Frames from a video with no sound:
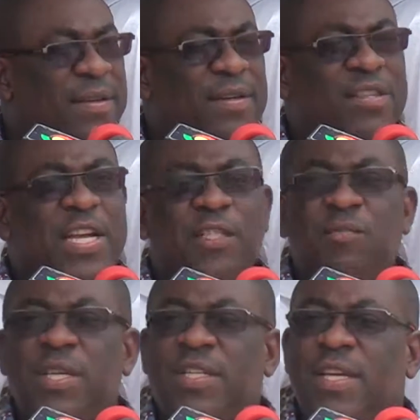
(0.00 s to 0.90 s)

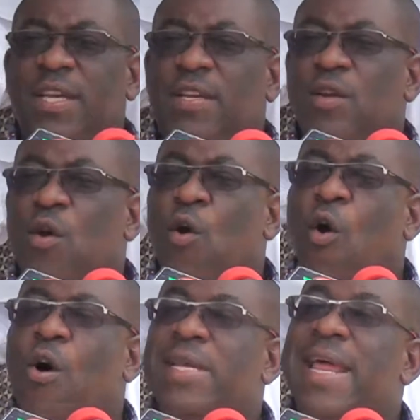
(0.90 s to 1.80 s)
transmission
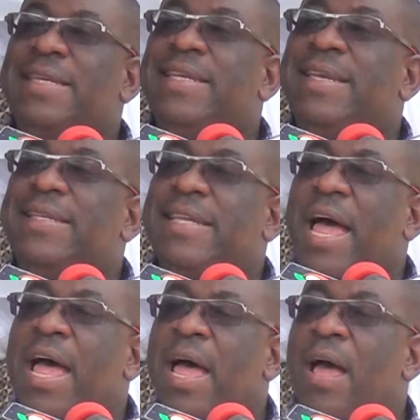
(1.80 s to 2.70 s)
on the
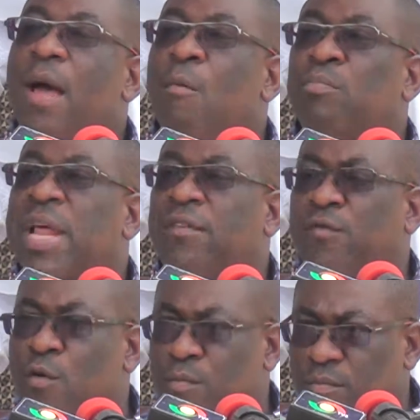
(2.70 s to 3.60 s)
digital
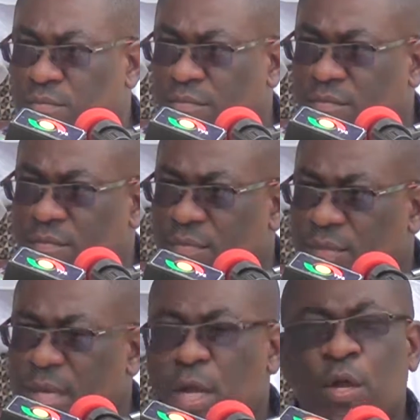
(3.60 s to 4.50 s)
platform.
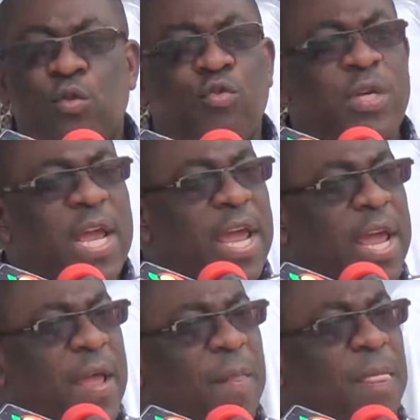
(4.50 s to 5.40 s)

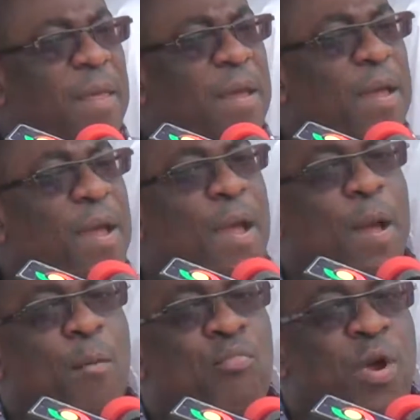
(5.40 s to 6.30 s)
Today,
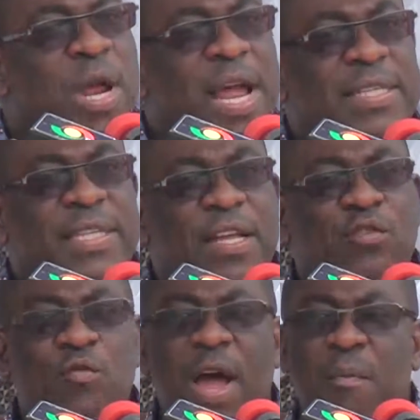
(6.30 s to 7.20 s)
broadcasters
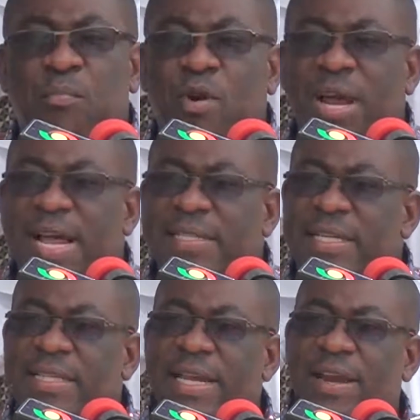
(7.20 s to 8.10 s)
who are
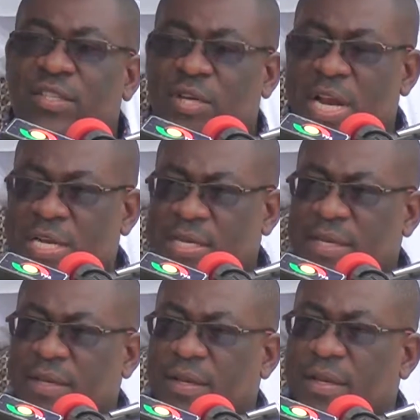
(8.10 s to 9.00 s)
broadcasting terrestrially
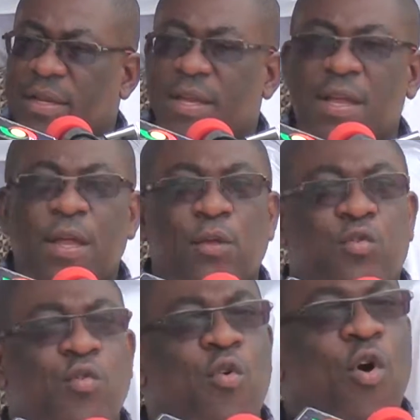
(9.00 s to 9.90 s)
to